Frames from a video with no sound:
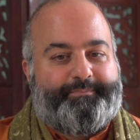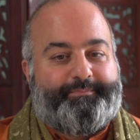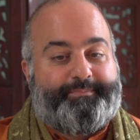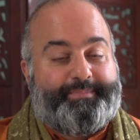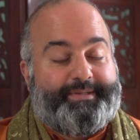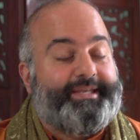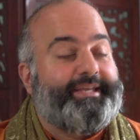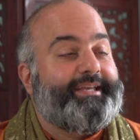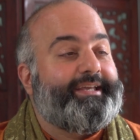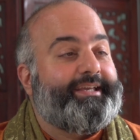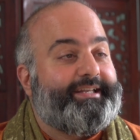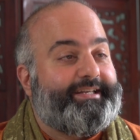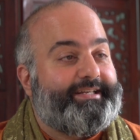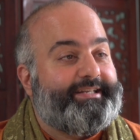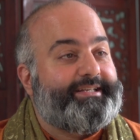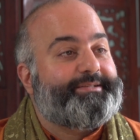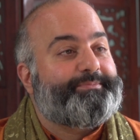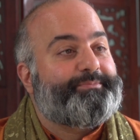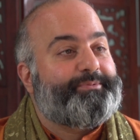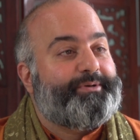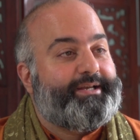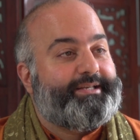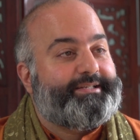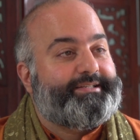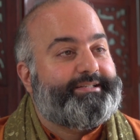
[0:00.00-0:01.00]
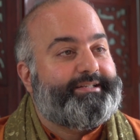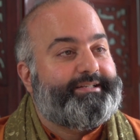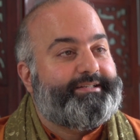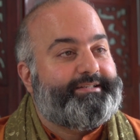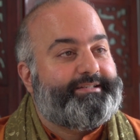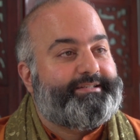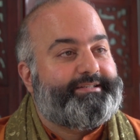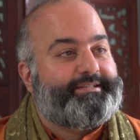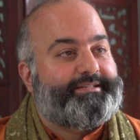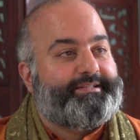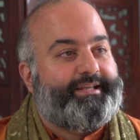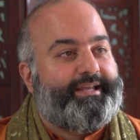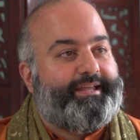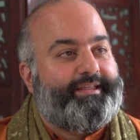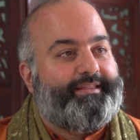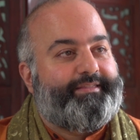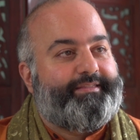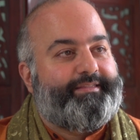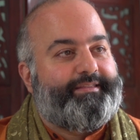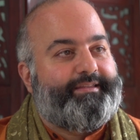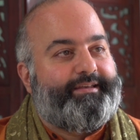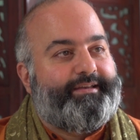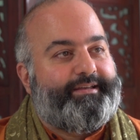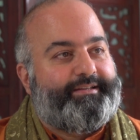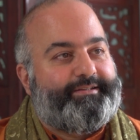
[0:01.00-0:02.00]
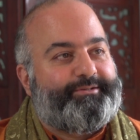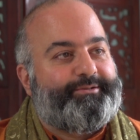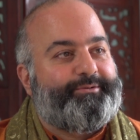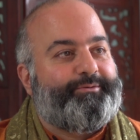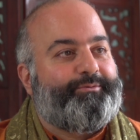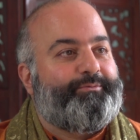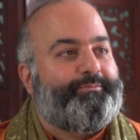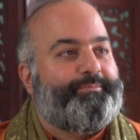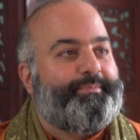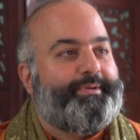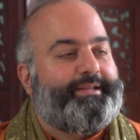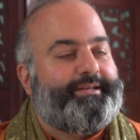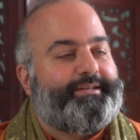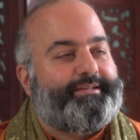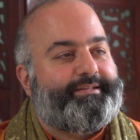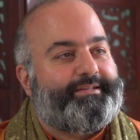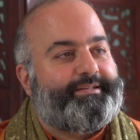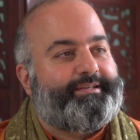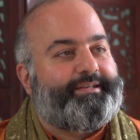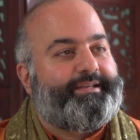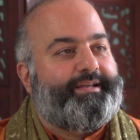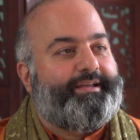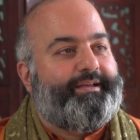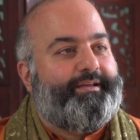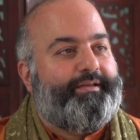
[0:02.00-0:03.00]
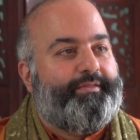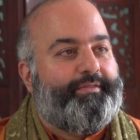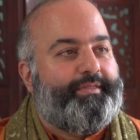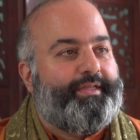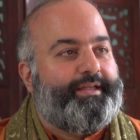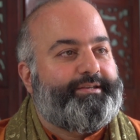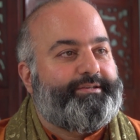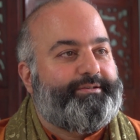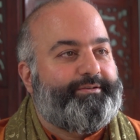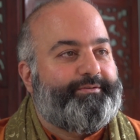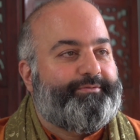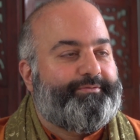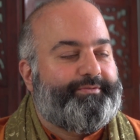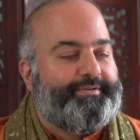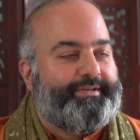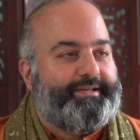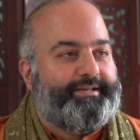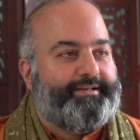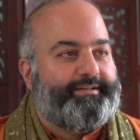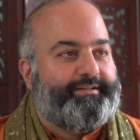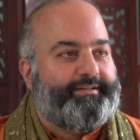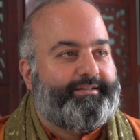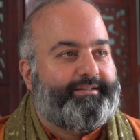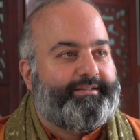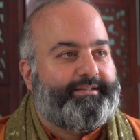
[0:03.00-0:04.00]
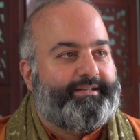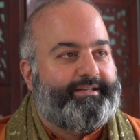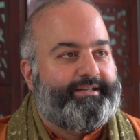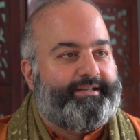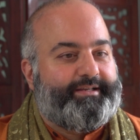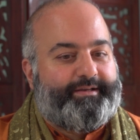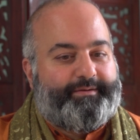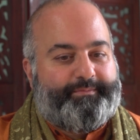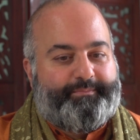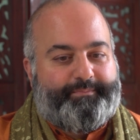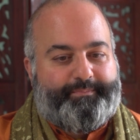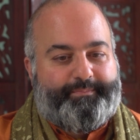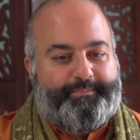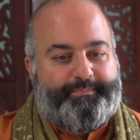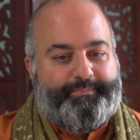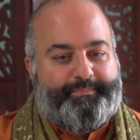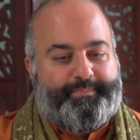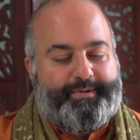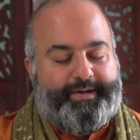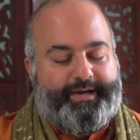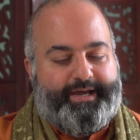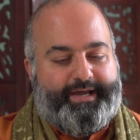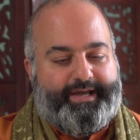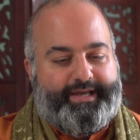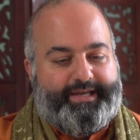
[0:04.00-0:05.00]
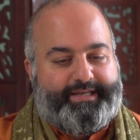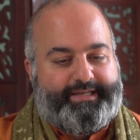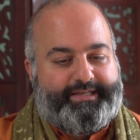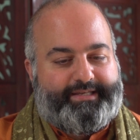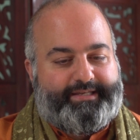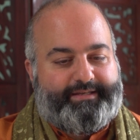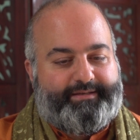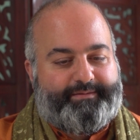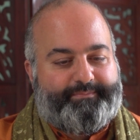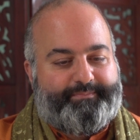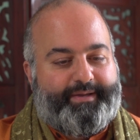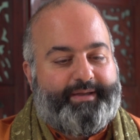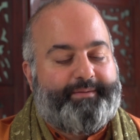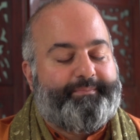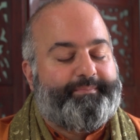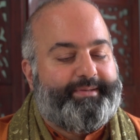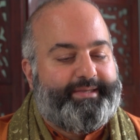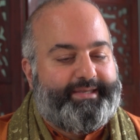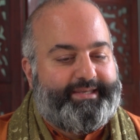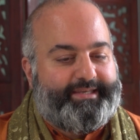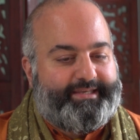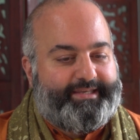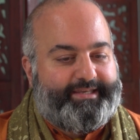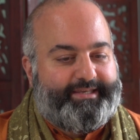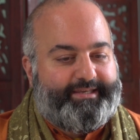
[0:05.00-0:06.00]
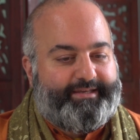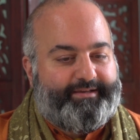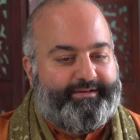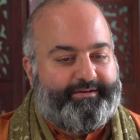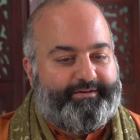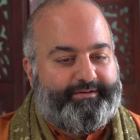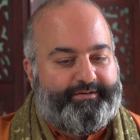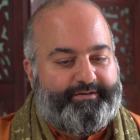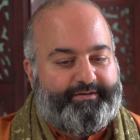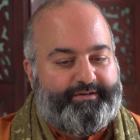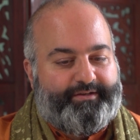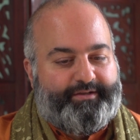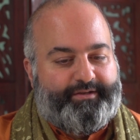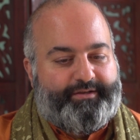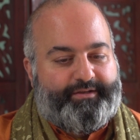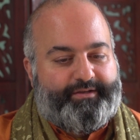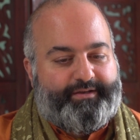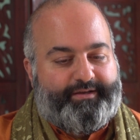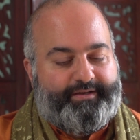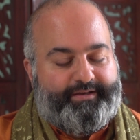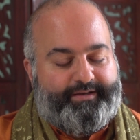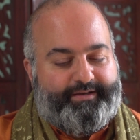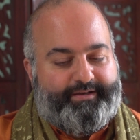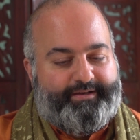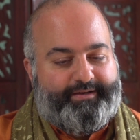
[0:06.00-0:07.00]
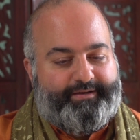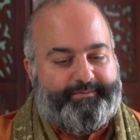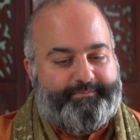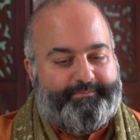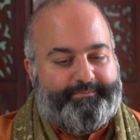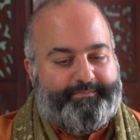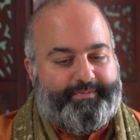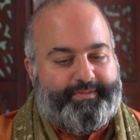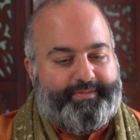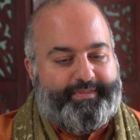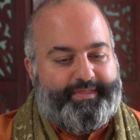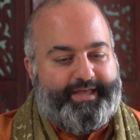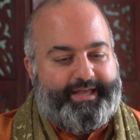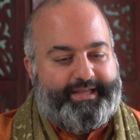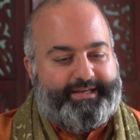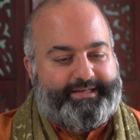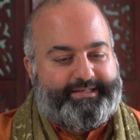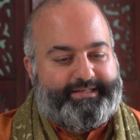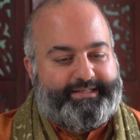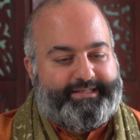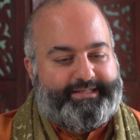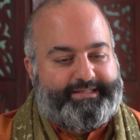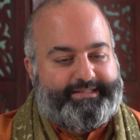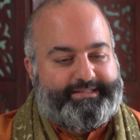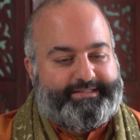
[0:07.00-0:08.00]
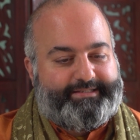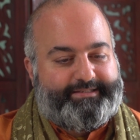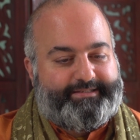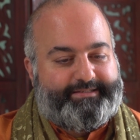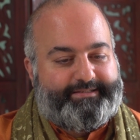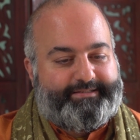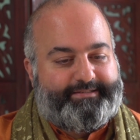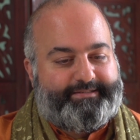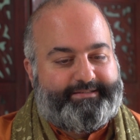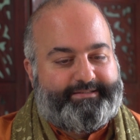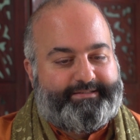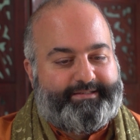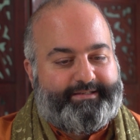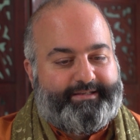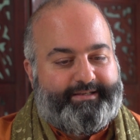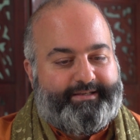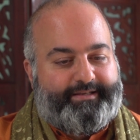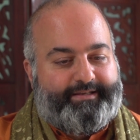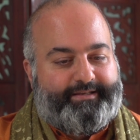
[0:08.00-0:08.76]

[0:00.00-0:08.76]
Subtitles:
being in his presence and the attunement that you feel by being here that is